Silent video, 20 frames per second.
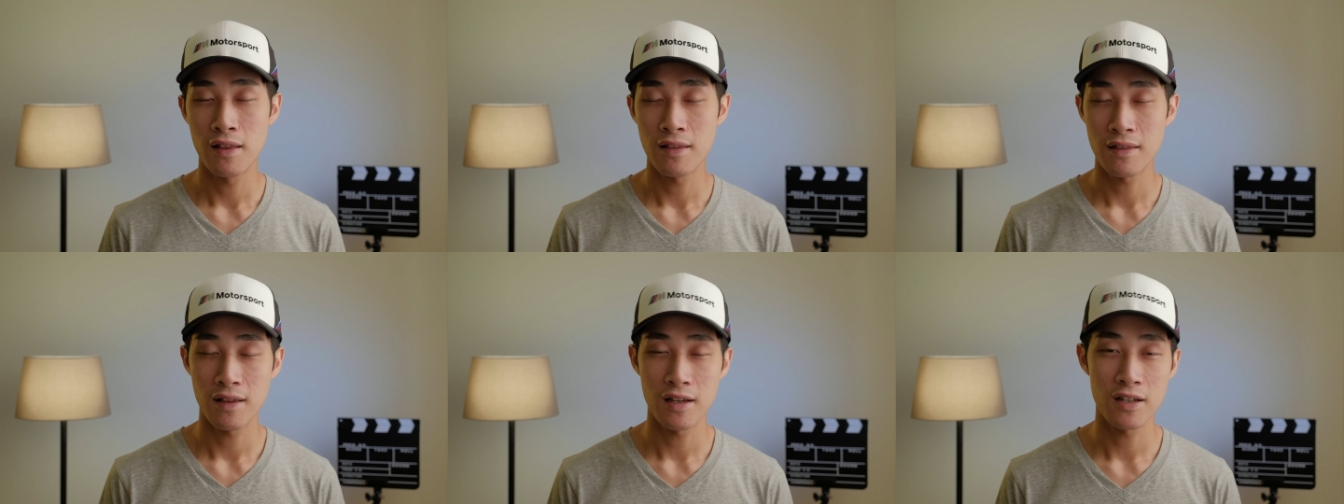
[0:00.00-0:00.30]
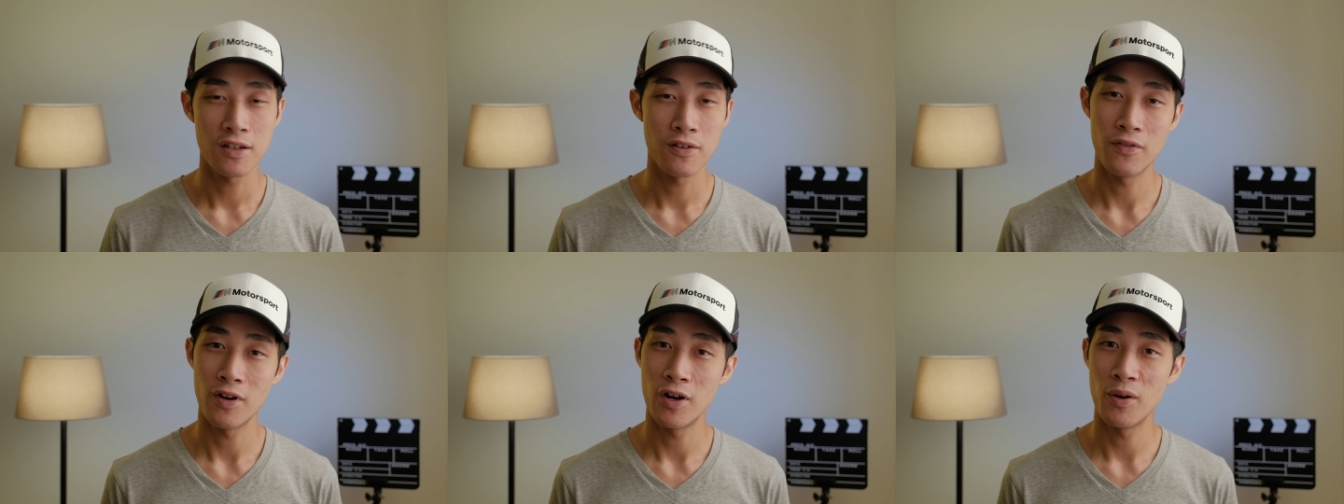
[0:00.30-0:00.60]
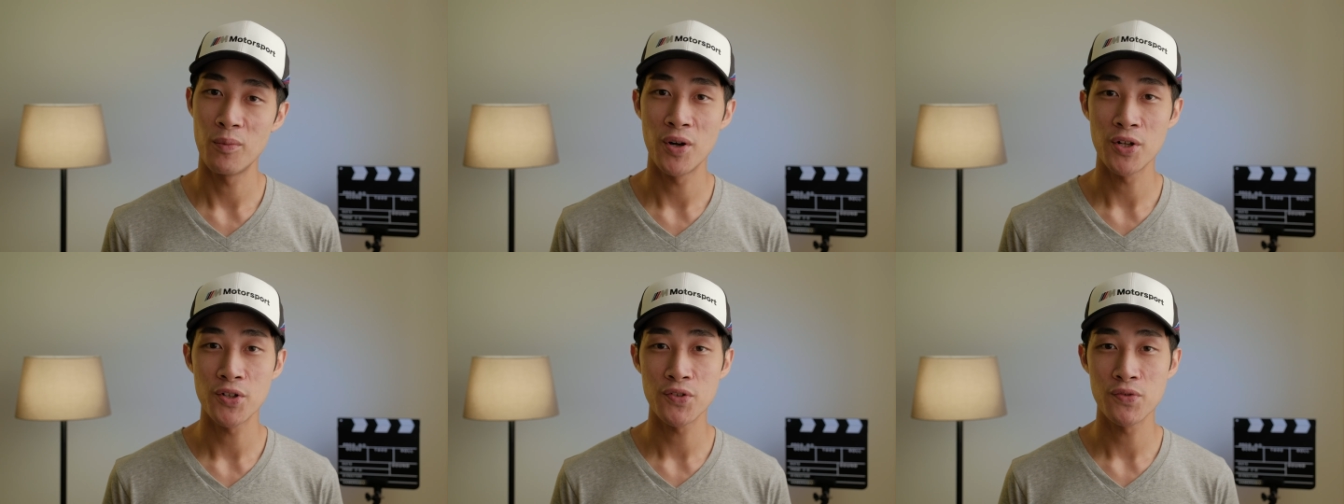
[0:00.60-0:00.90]
Thank you
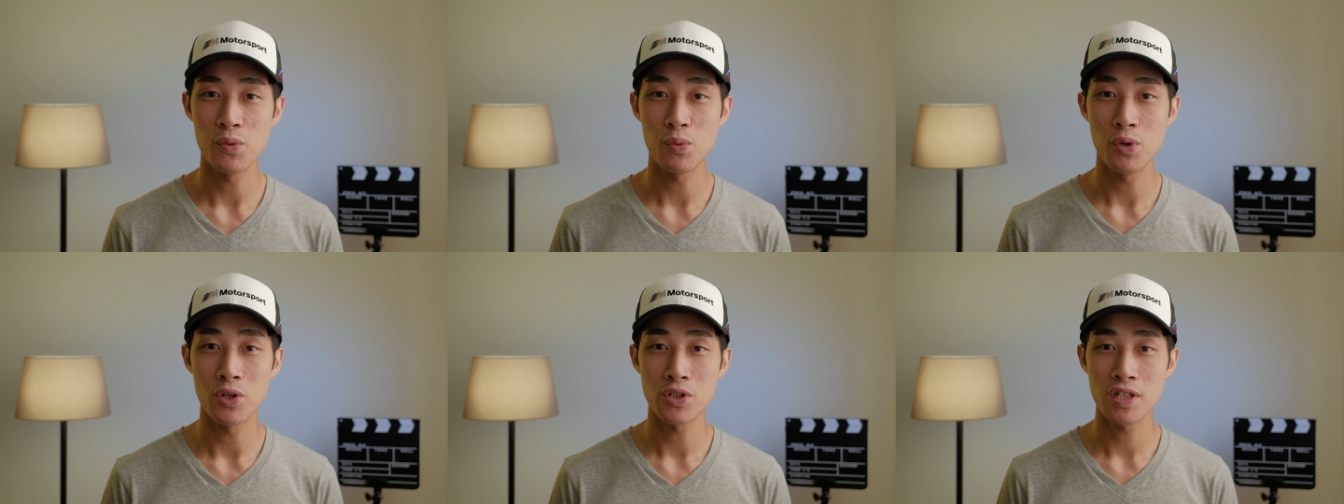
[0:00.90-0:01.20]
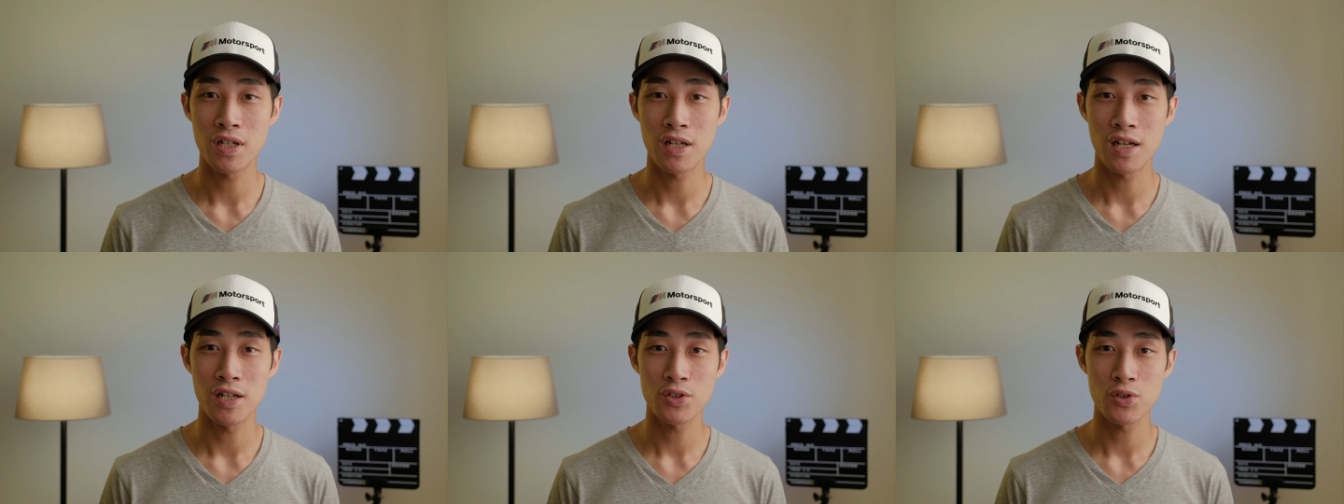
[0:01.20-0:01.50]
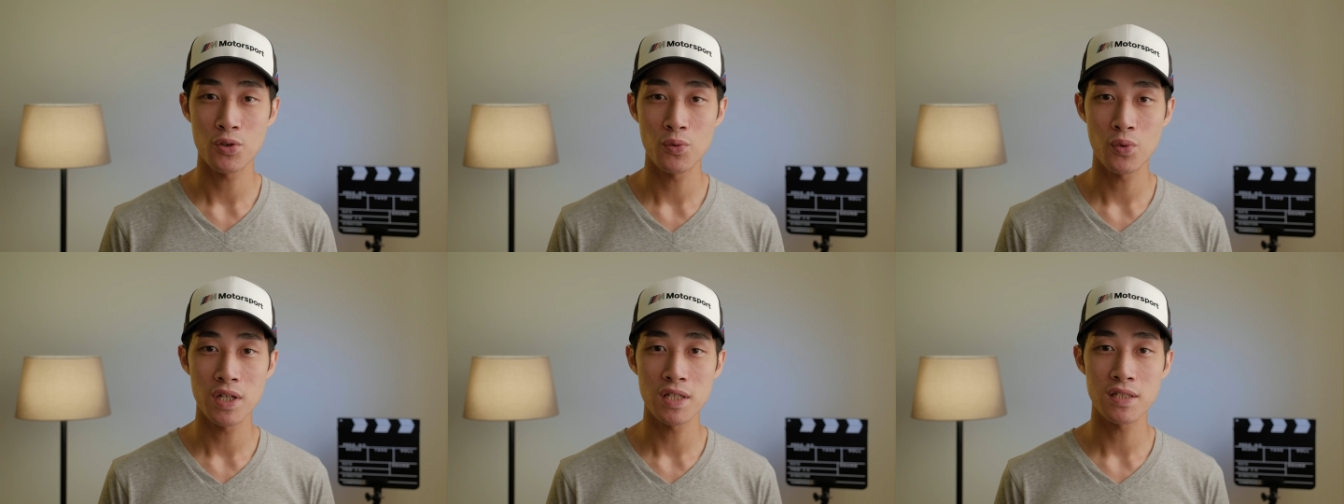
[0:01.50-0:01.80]
very much for watching
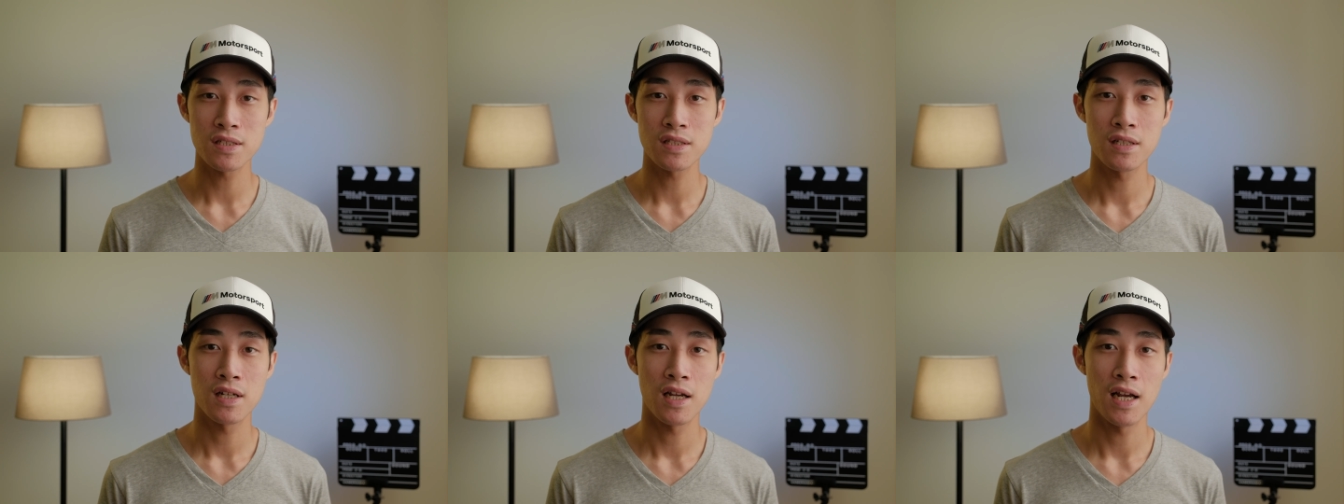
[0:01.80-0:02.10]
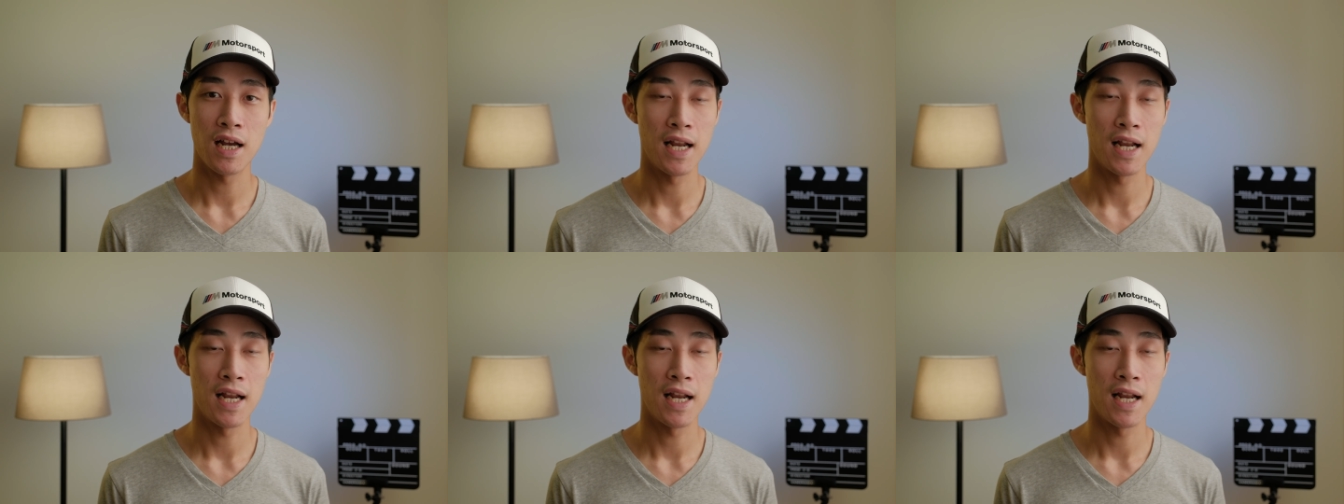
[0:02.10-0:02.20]
as always,